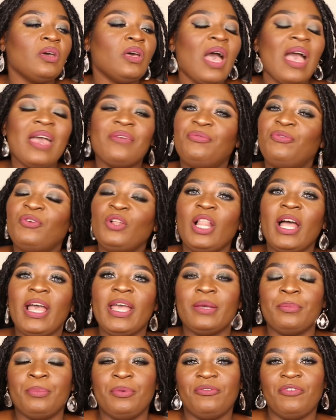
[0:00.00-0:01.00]
I feel
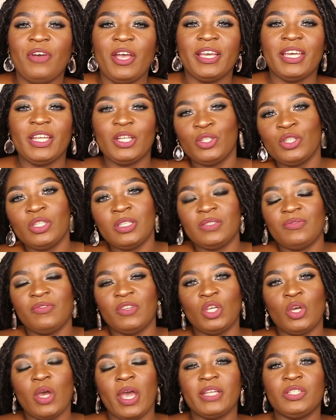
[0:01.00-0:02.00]
like before I get into this
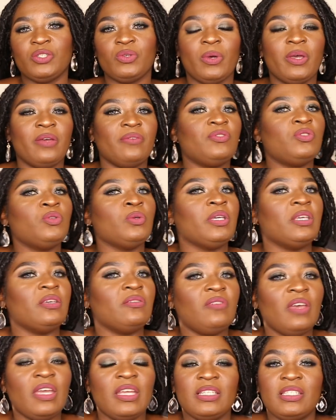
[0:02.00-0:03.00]
video, I do have to
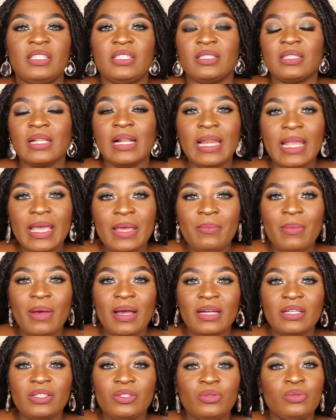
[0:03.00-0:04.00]
give a
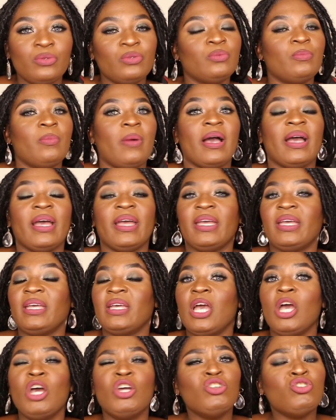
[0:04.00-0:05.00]
disclaimer to my
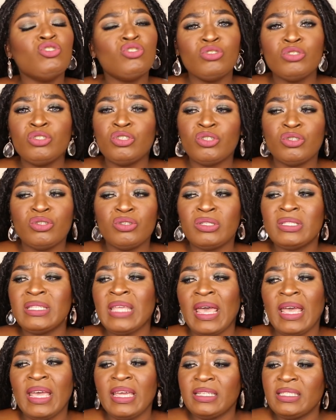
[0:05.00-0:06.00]
nunjus,
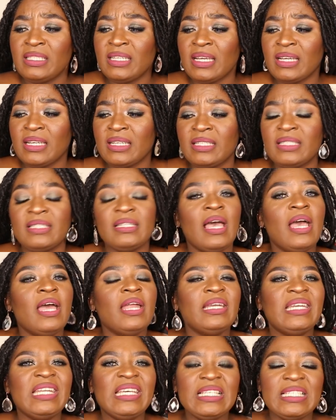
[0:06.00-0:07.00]
haters,
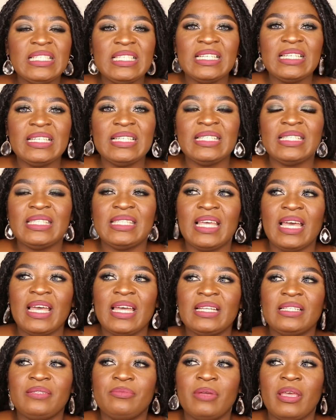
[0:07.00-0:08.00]
ninjas
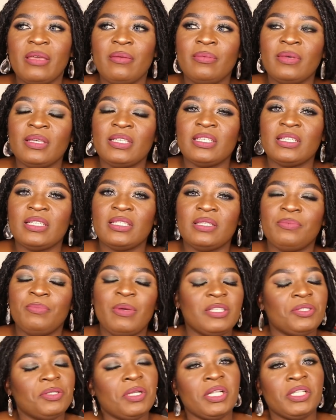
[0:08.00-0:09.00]
that maybe just
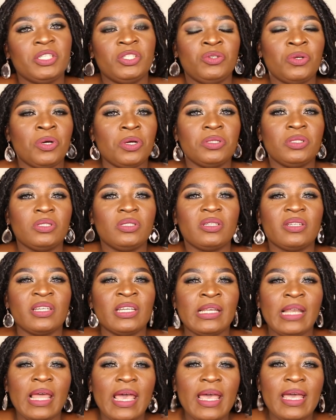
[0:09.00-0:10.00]
personally don't
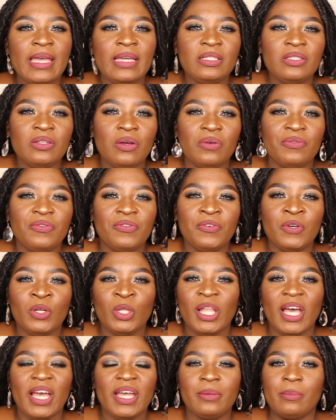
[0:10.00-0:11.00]
relate or
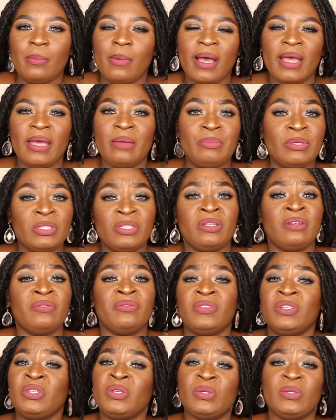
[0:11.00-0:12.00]
feel like my personal
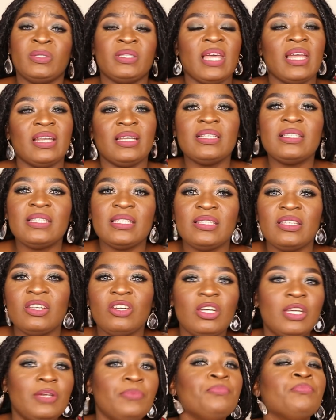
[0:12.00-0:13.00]
videos are
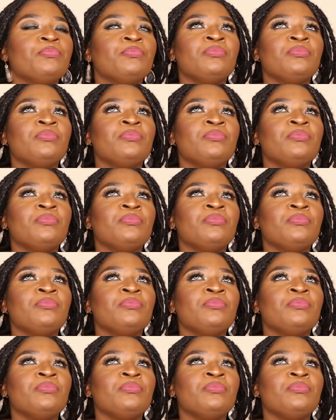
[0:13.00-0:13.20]
necessary.